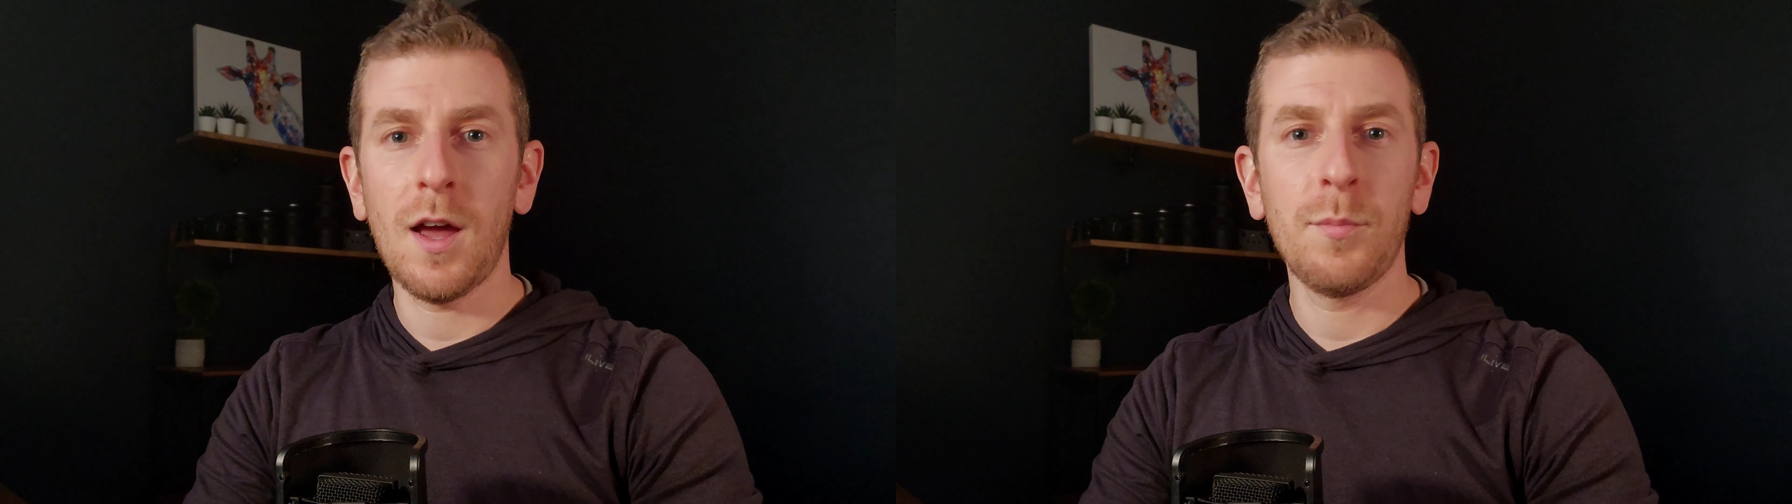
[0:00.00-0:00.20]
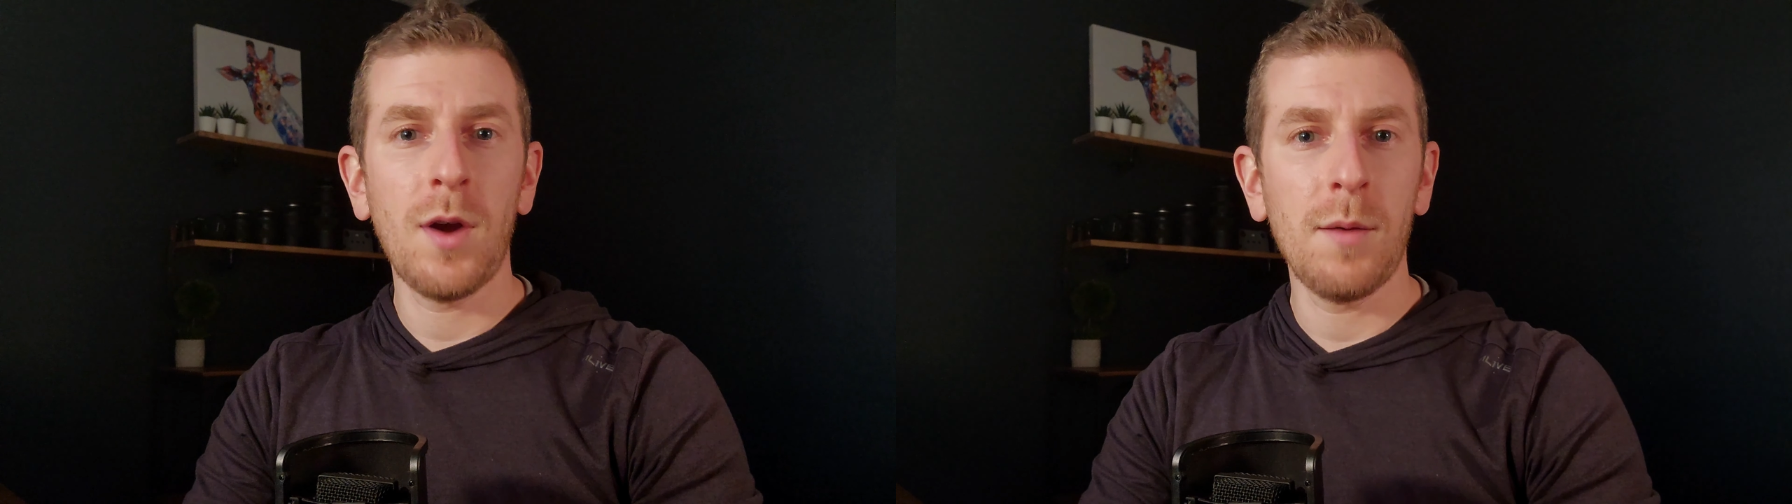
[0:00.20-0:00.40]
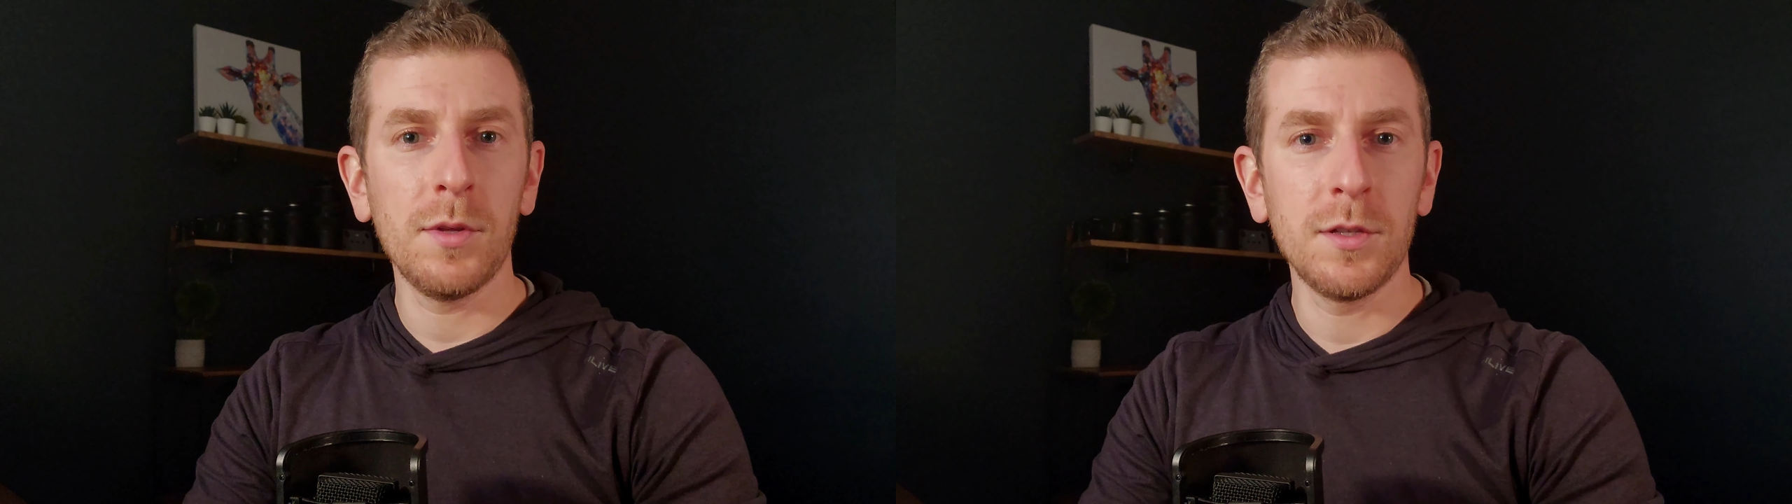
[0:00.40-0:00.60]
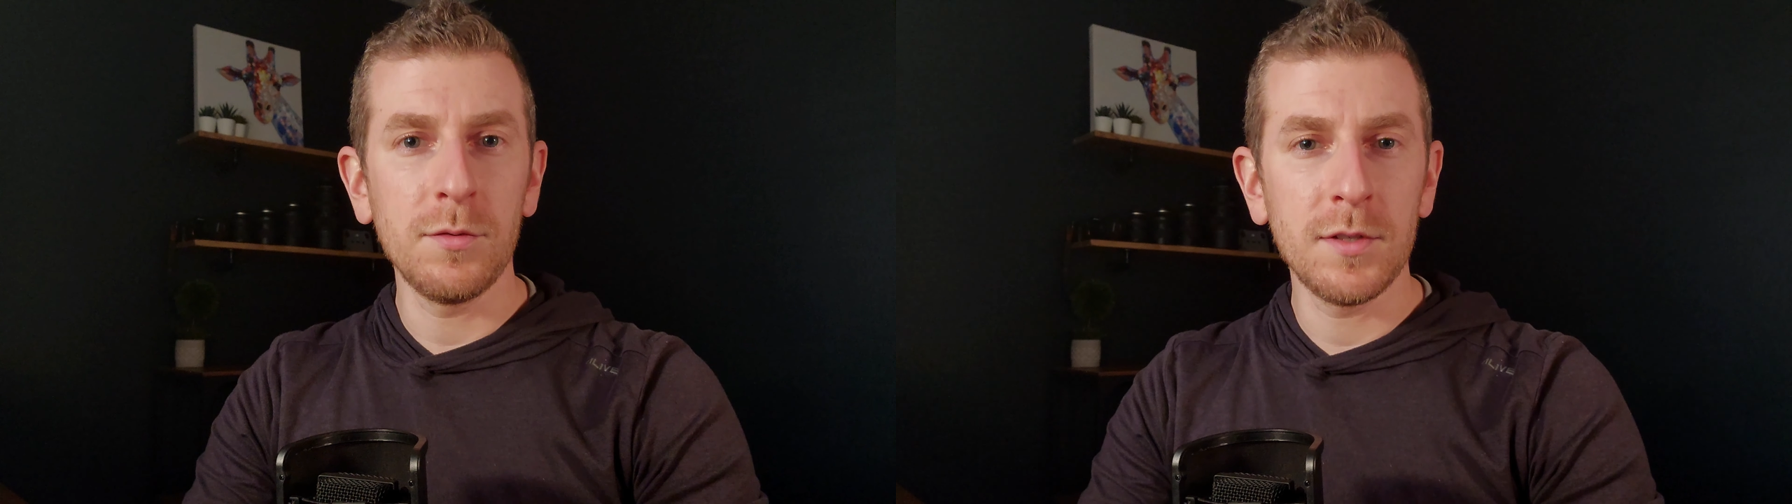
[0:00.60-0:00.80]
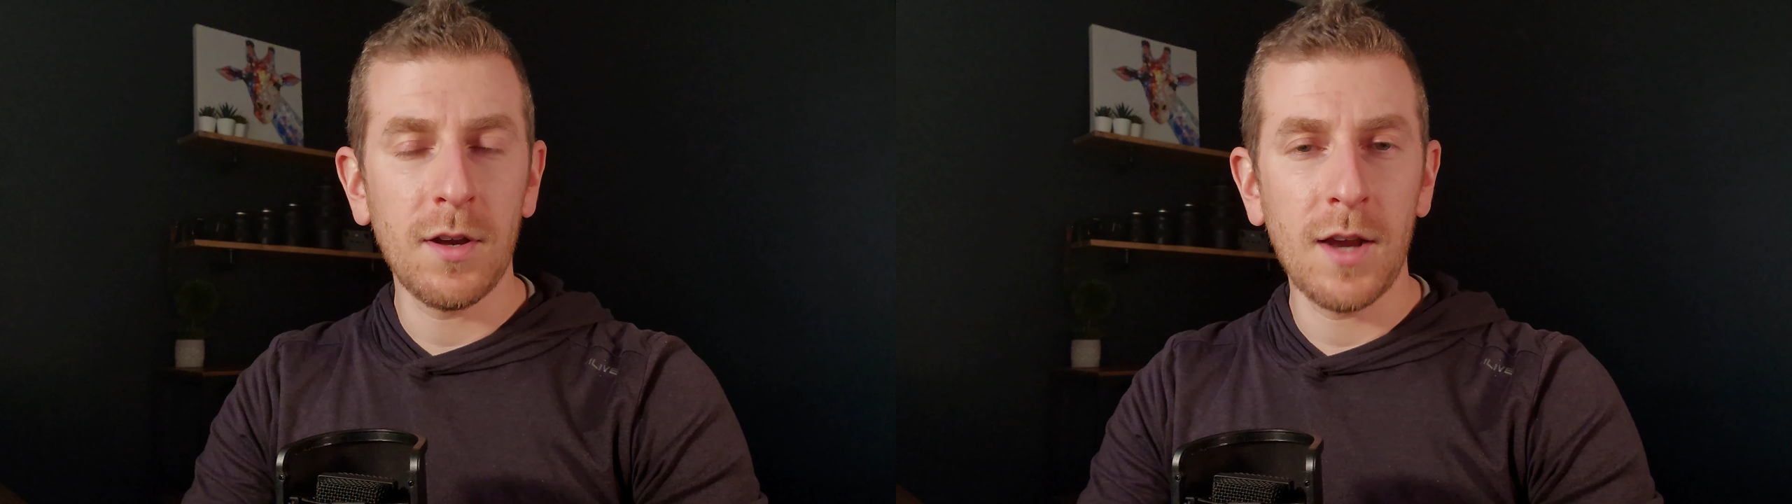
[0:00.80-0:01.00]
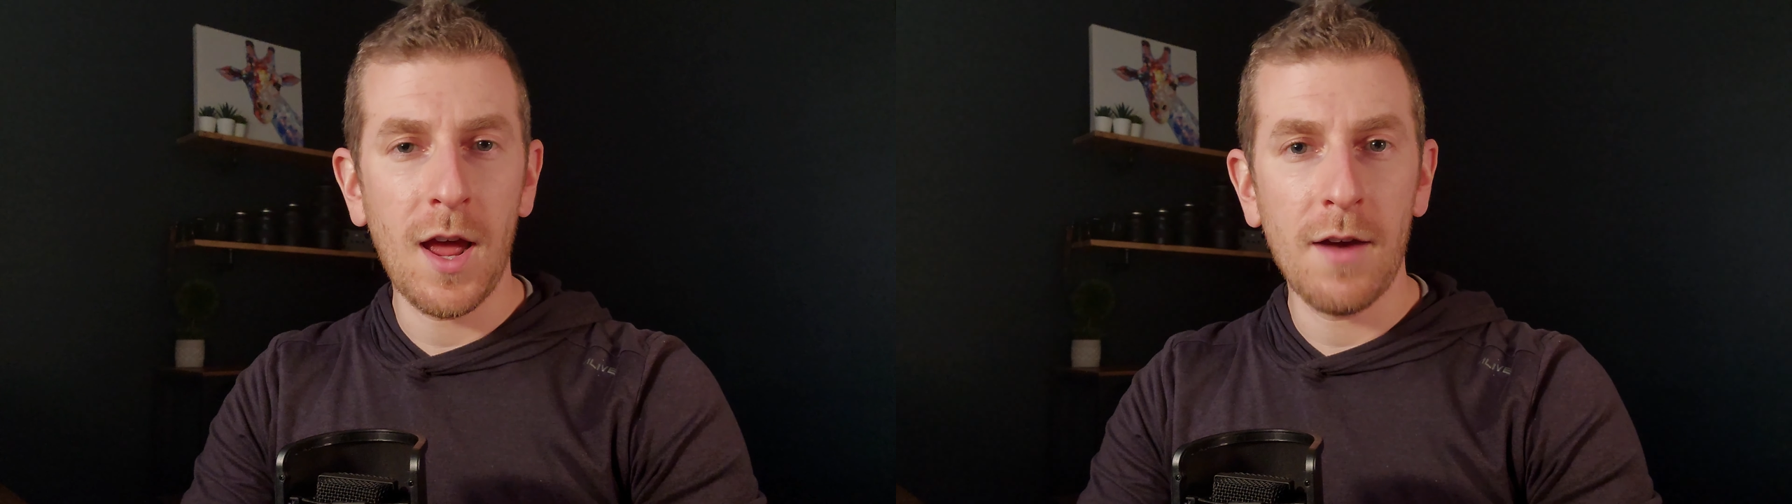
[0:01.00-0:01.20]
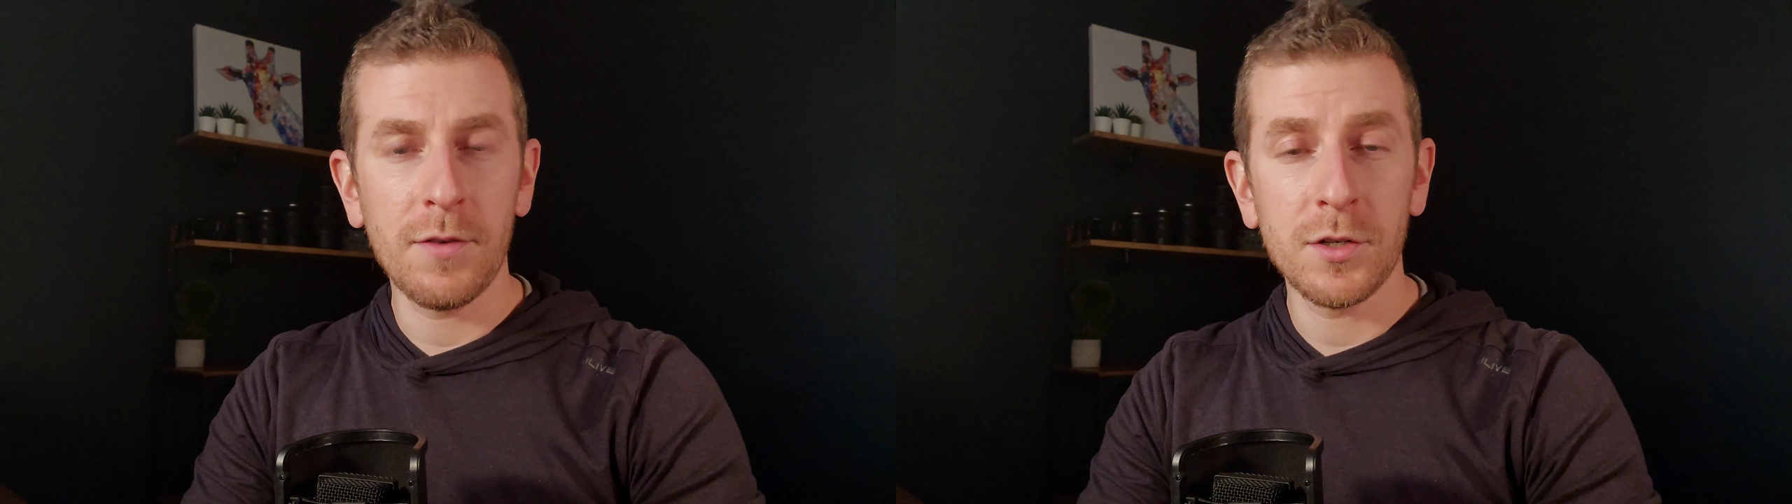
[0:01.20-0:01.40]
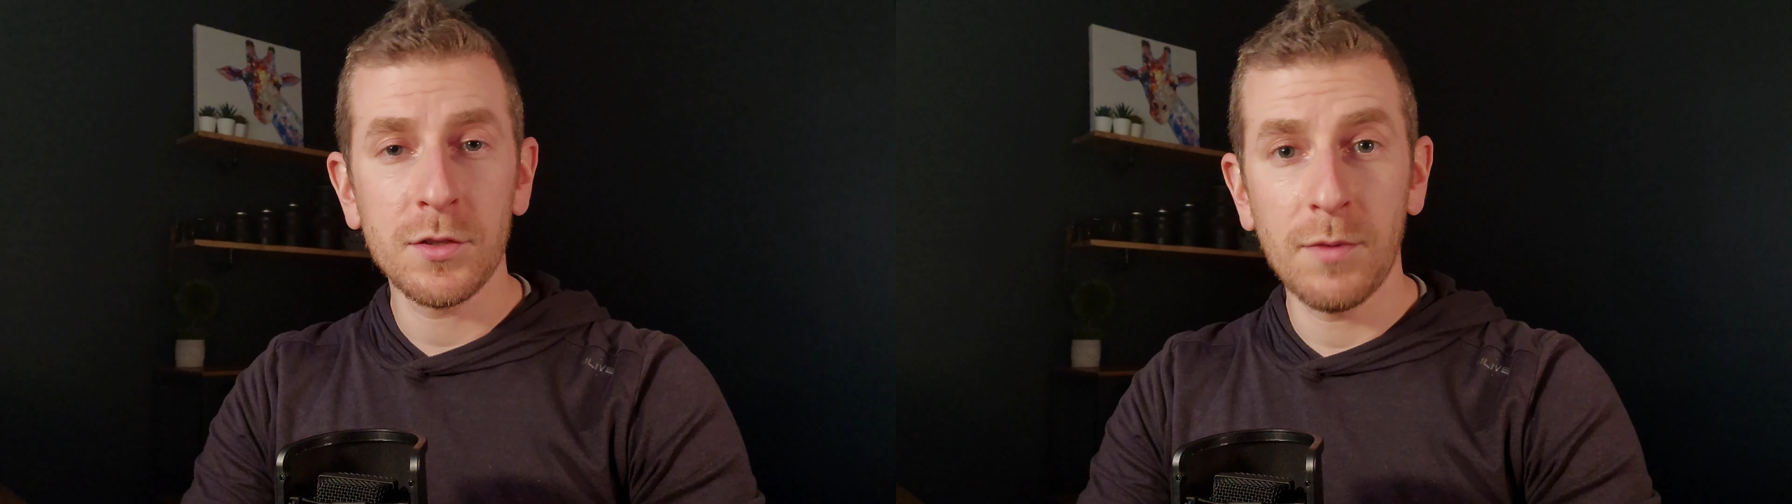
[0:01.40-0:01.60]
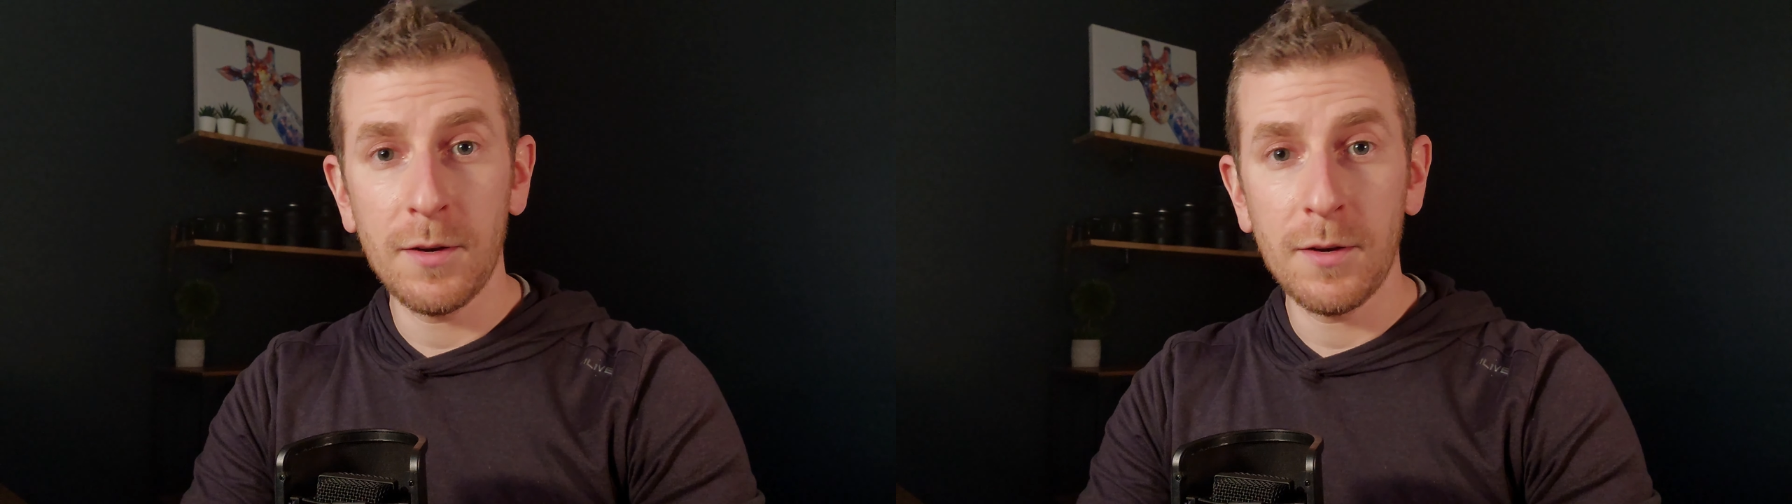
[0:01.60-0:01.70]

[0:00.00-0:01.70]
I probably use it on average 3